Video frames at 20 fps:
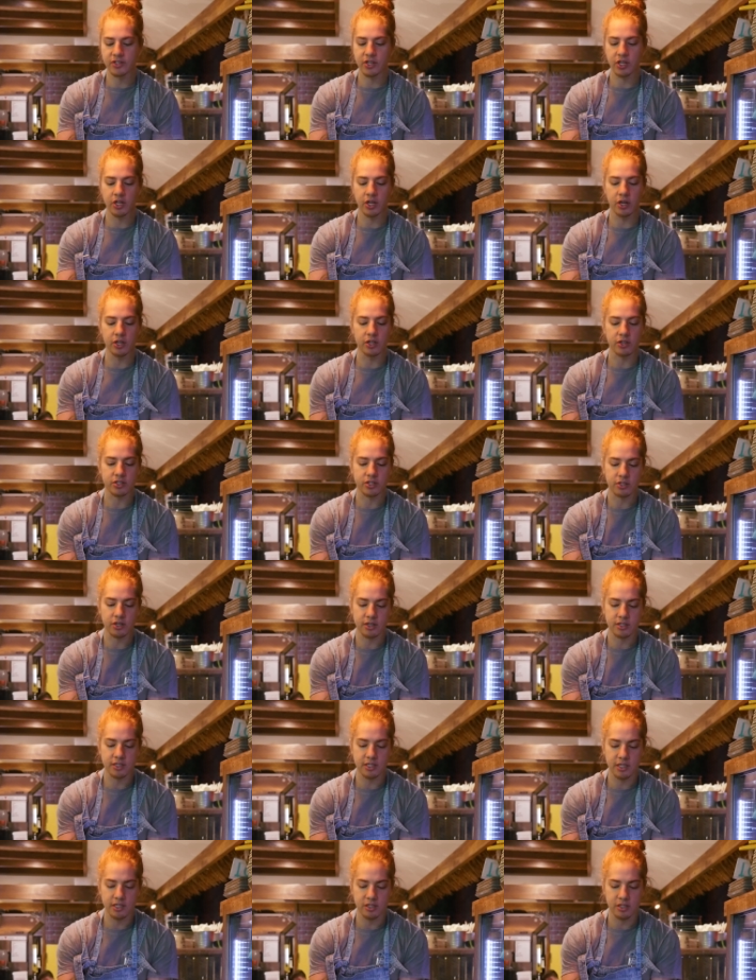So you got your
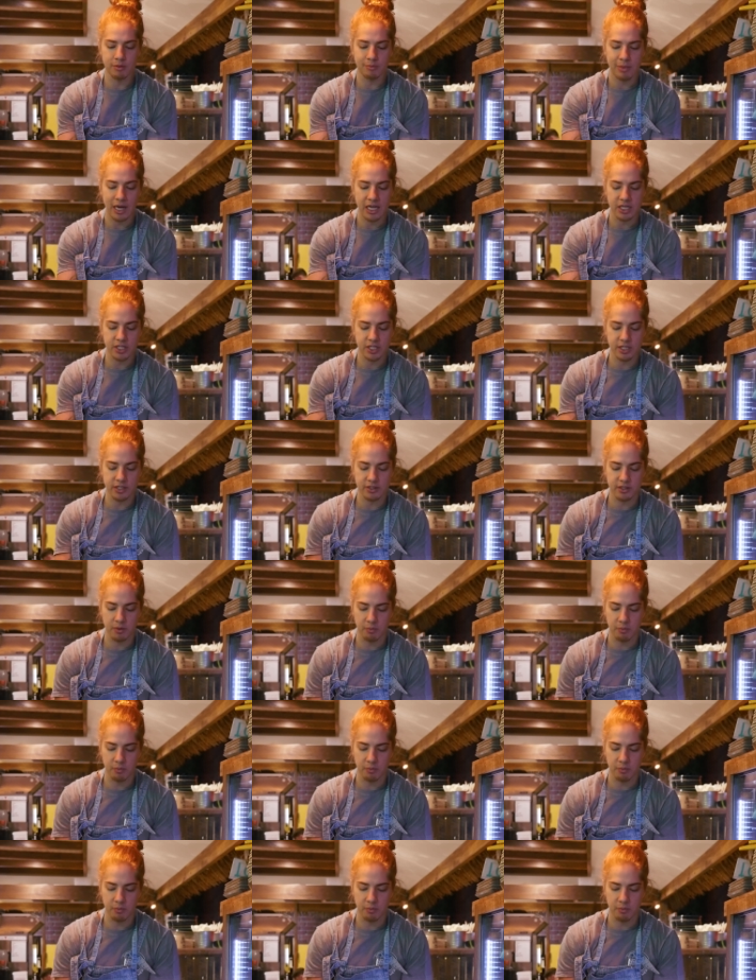sausage, your mushies,